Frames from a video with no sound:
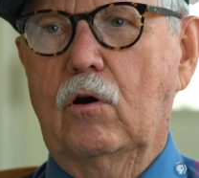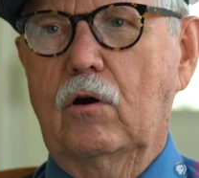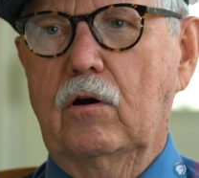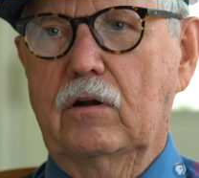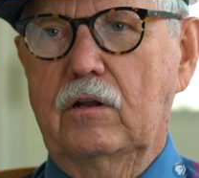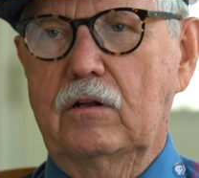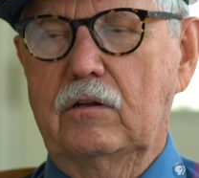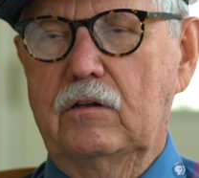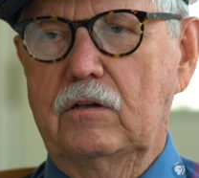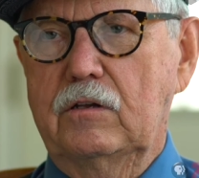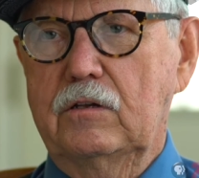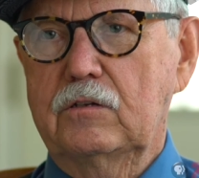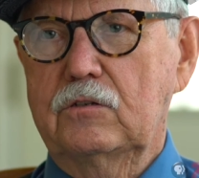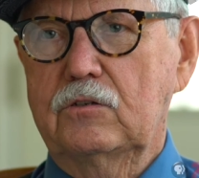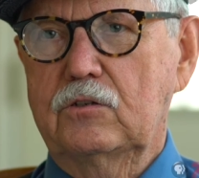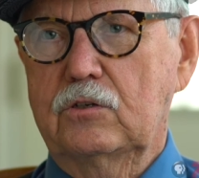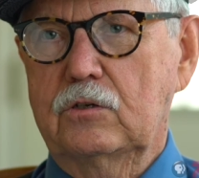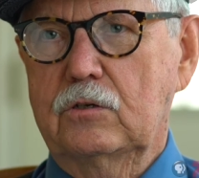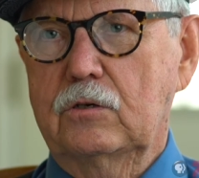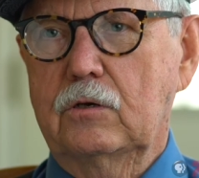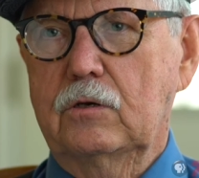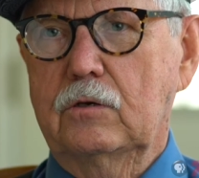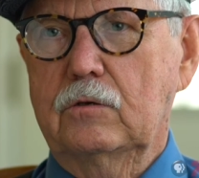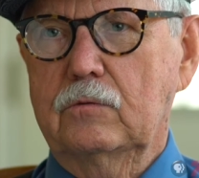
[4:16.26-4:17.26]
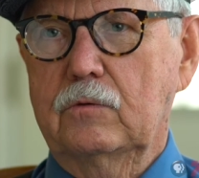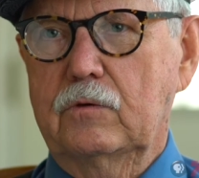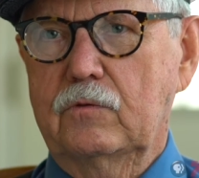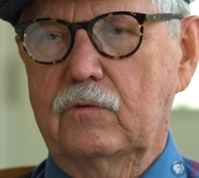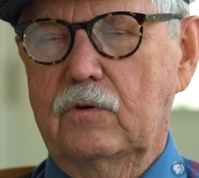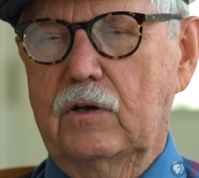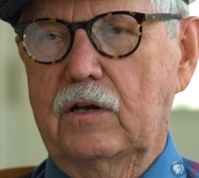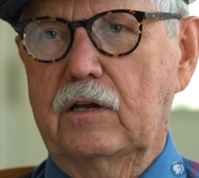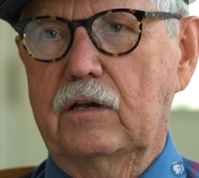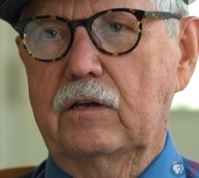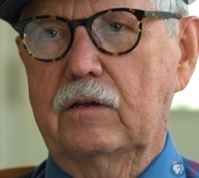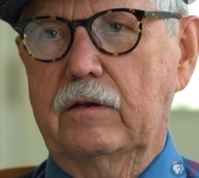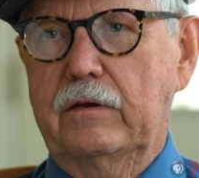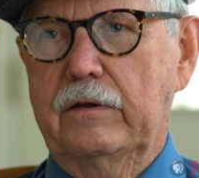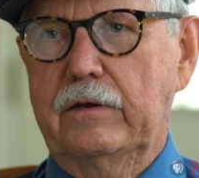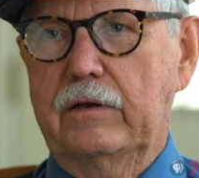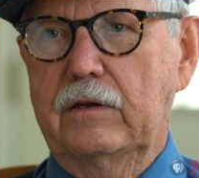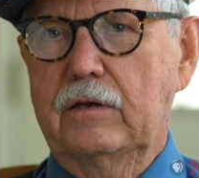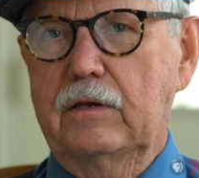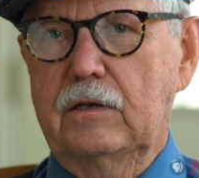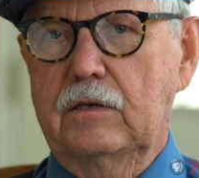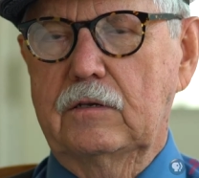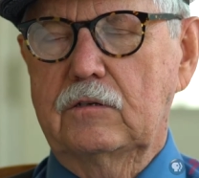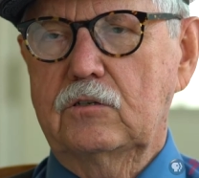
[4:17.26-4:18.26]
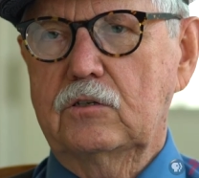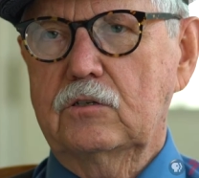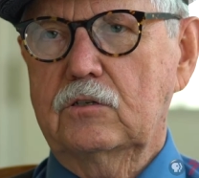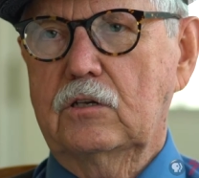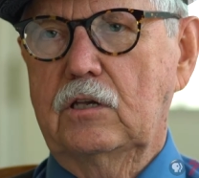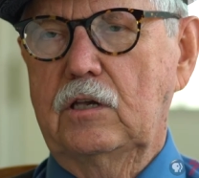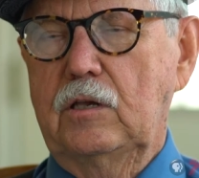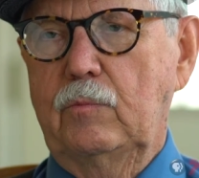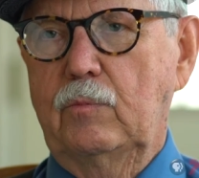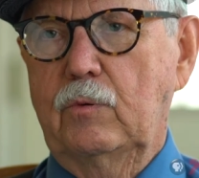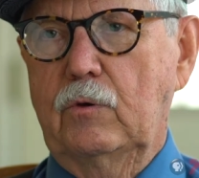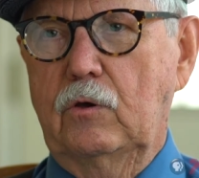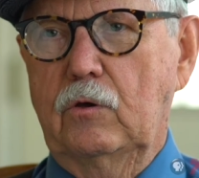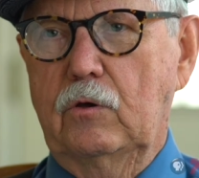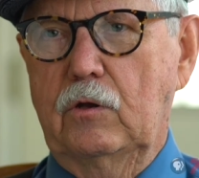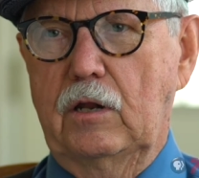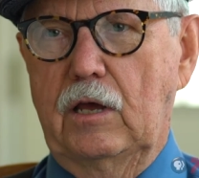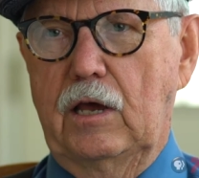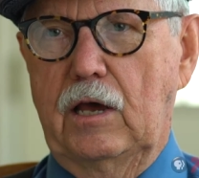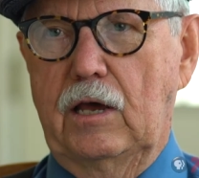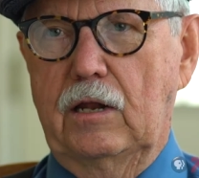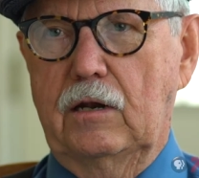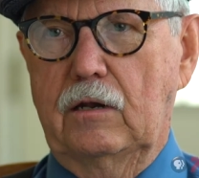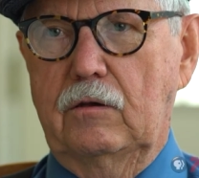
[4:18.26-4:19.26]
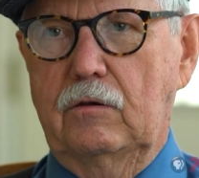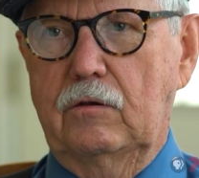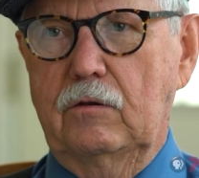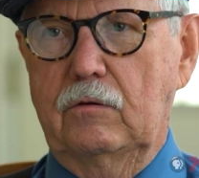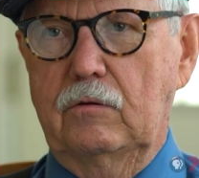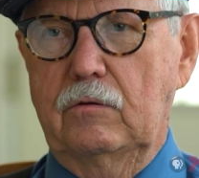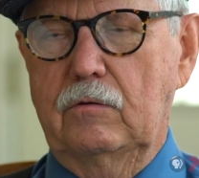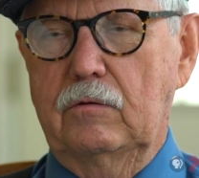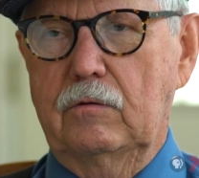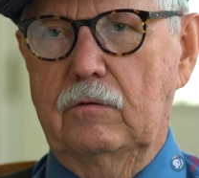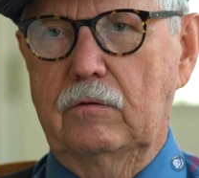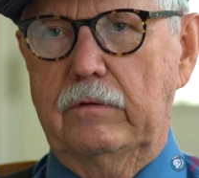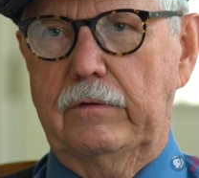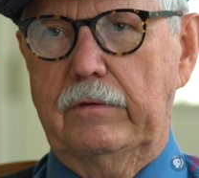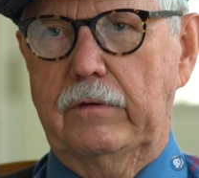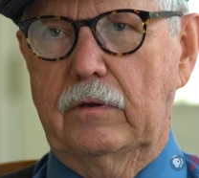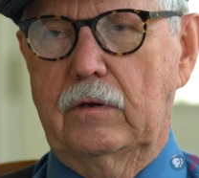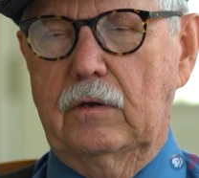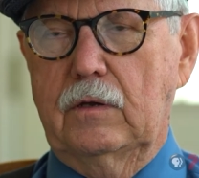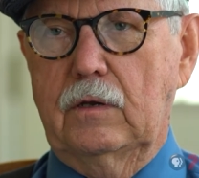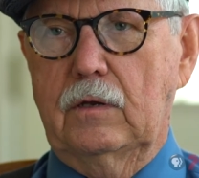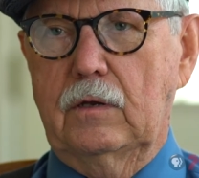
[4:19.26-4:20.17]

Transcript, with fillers: hard it is, you know, if I just keep a good attitude and